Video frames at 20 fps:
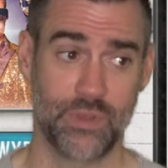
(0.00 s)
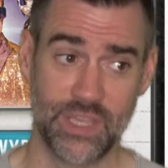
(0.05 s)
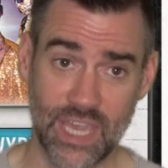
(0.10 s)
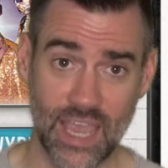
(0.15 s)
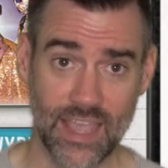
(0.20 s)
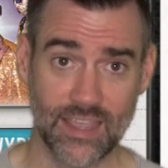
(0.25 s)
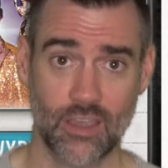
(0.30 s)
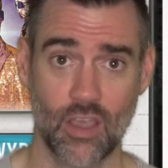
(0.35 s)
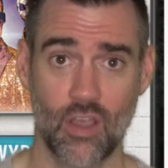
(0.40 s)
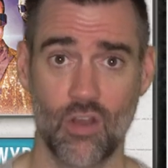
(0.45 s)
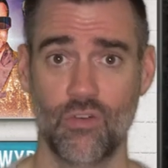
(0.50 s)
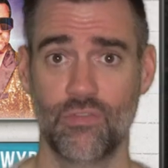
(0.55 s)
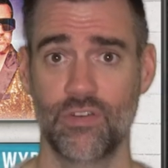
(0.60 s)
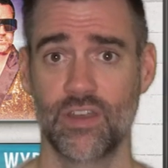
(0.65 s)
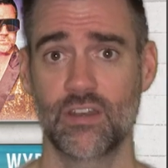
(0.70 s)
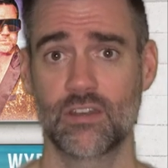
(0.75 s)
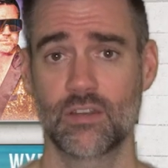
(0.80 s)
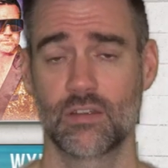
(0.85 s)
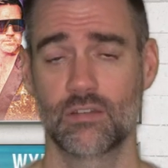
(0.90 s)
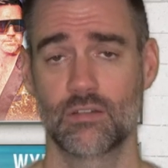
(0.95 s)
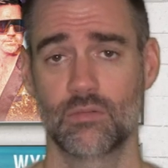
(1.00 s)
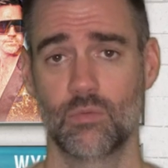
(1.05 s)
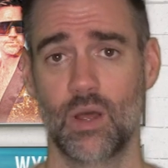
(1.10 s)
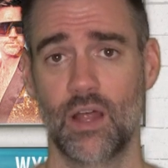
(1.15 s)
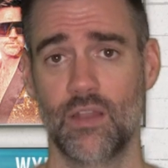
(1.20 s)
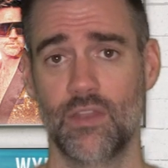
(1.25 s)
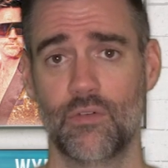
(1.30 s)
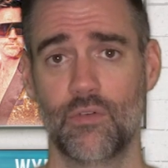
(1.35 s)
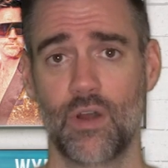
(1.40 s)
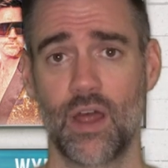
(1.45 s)
get COVID
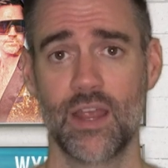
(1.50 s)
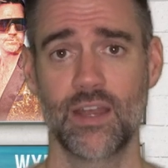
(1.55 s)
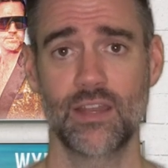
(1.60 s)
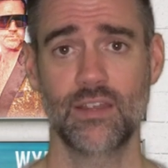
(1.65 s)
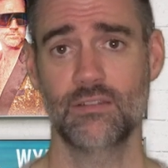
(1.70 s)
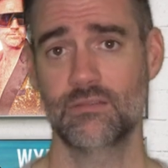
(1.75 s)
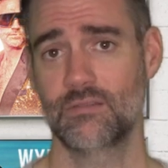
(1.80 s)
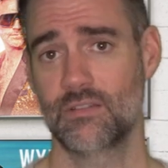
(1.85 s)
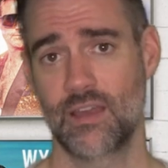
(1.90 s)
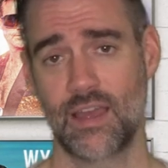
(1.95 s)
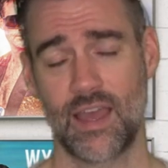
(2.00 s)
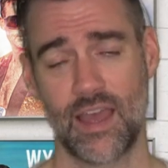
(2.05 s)
while they're riding,